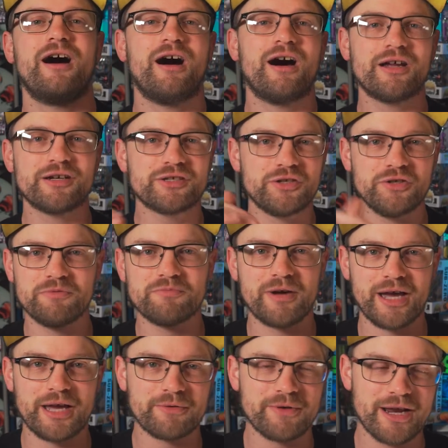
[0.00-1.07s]
onto
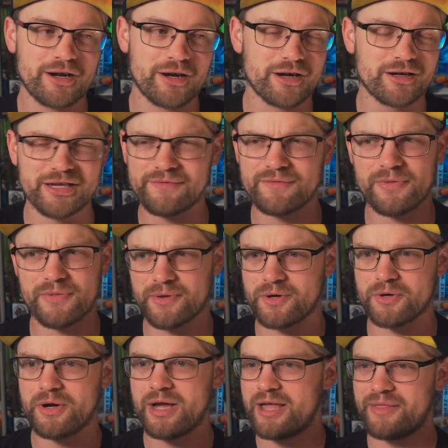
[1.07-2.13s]
my radar, even
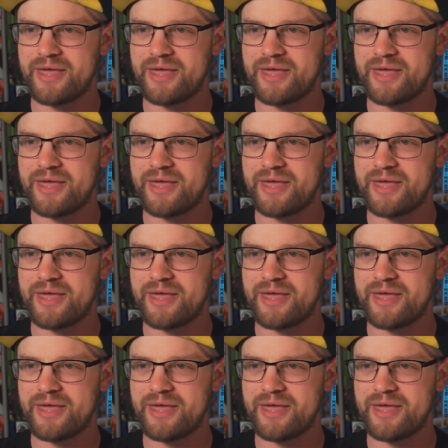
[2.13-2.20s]
though